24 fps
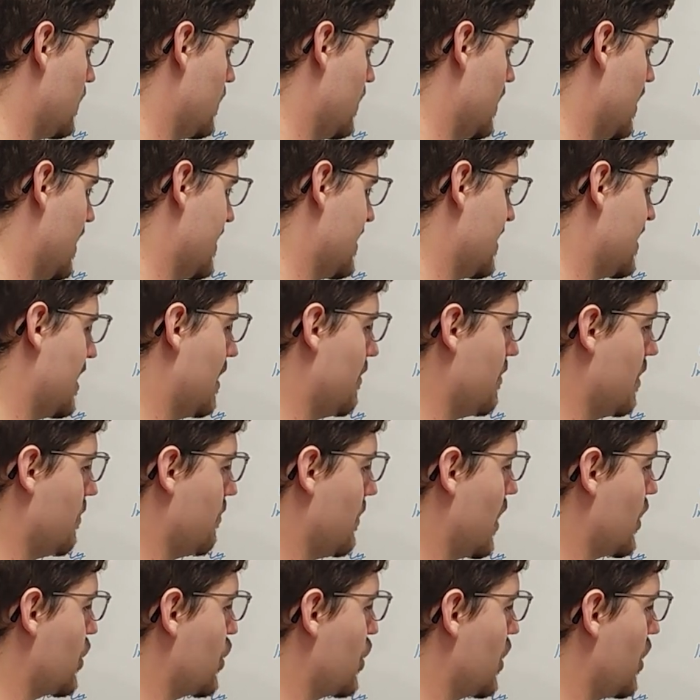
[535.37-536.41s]
So it has some
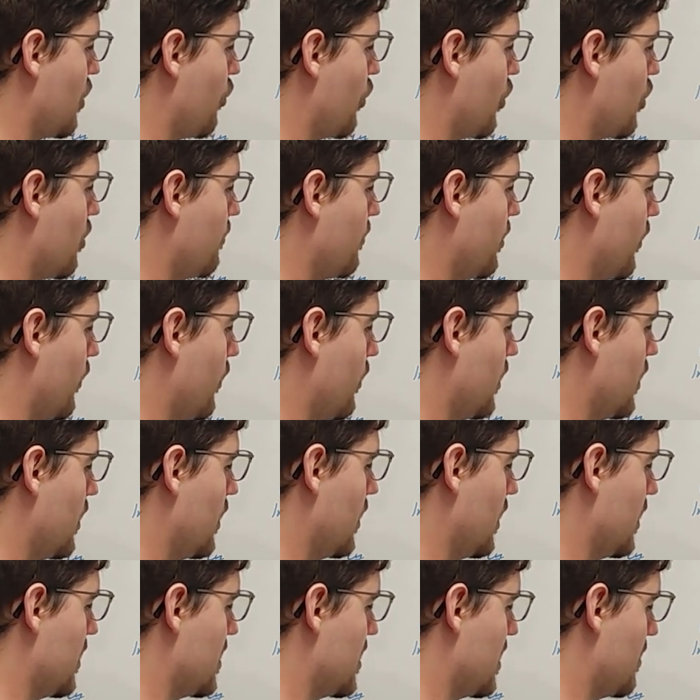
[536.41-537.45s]
imaginary
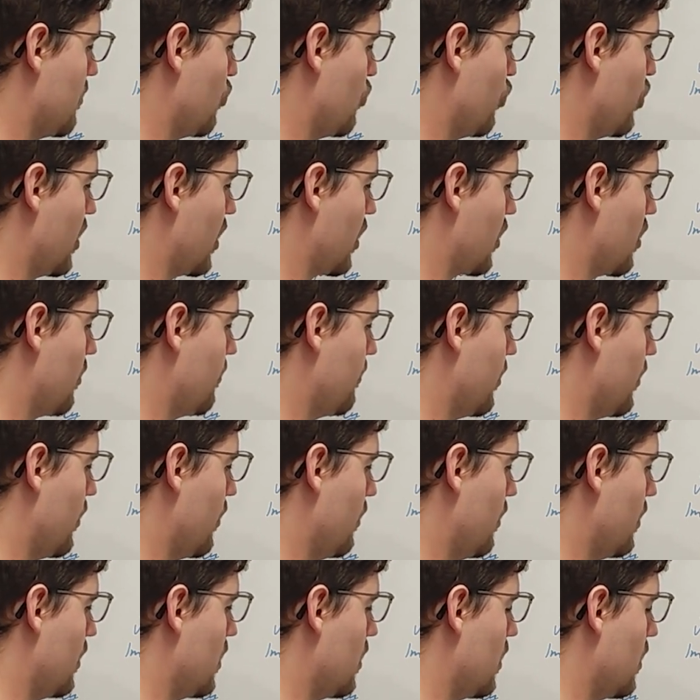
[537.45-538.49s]
component and some real
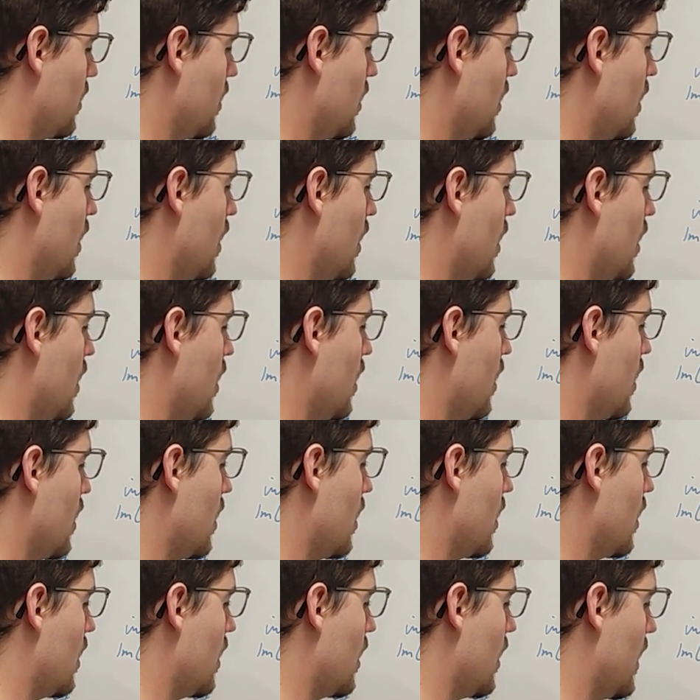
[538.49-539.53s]
component.
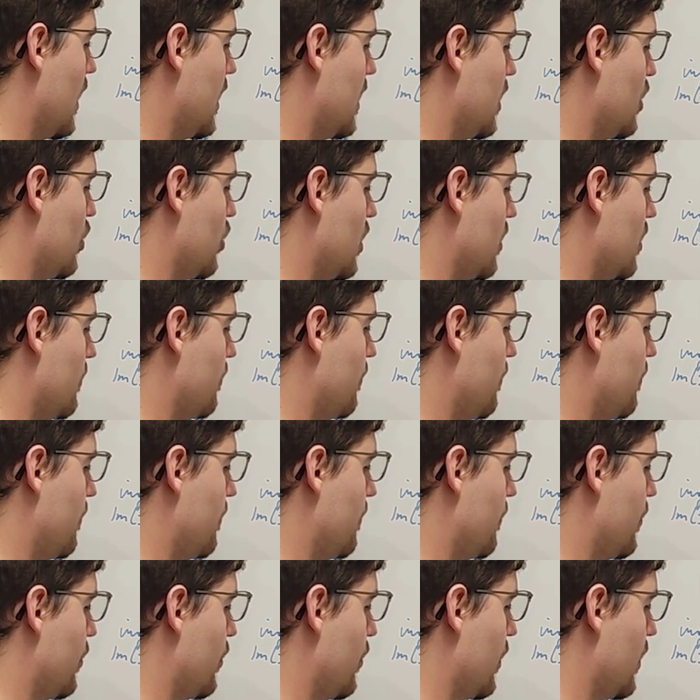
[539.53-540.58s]
And you can
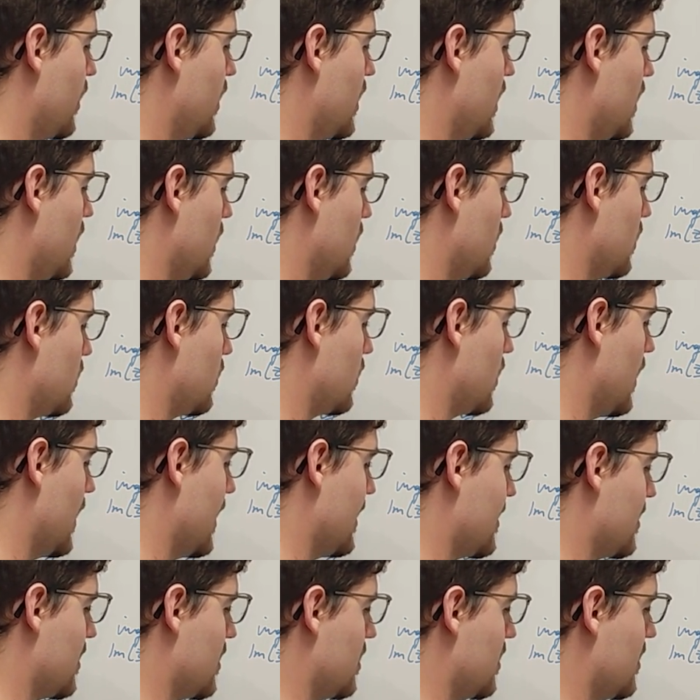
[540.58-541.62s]
put it here
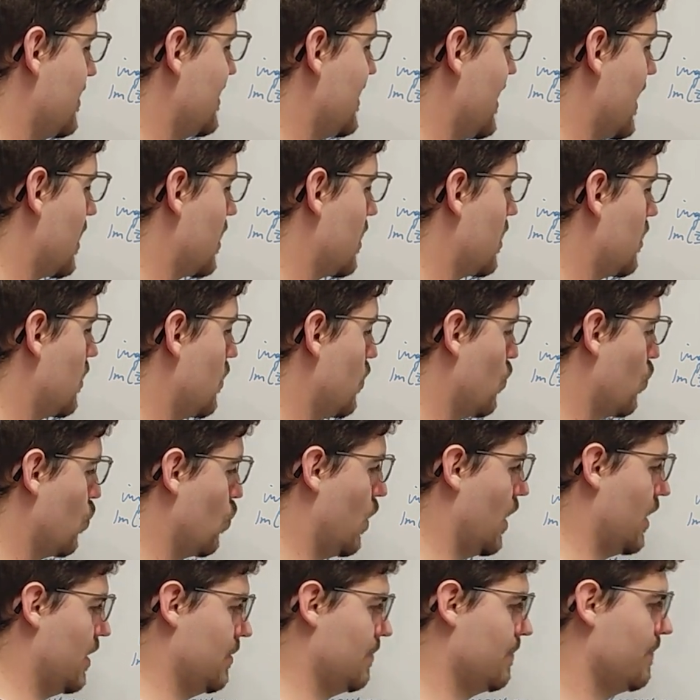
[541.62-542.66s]
as
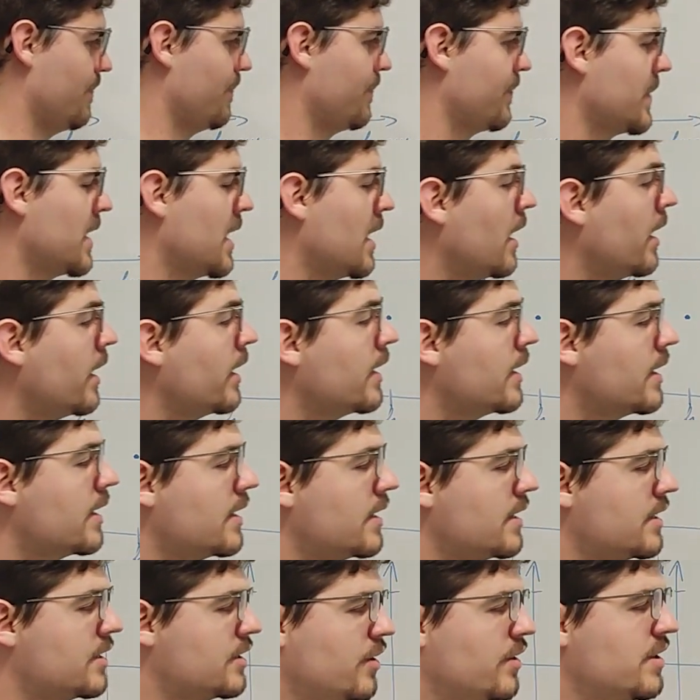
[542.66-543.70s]
Z1.
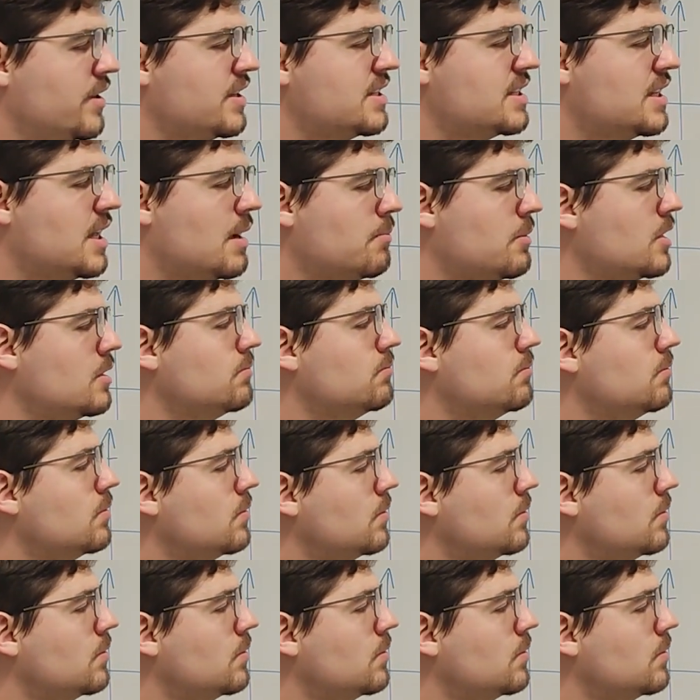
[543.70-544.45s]
So this number,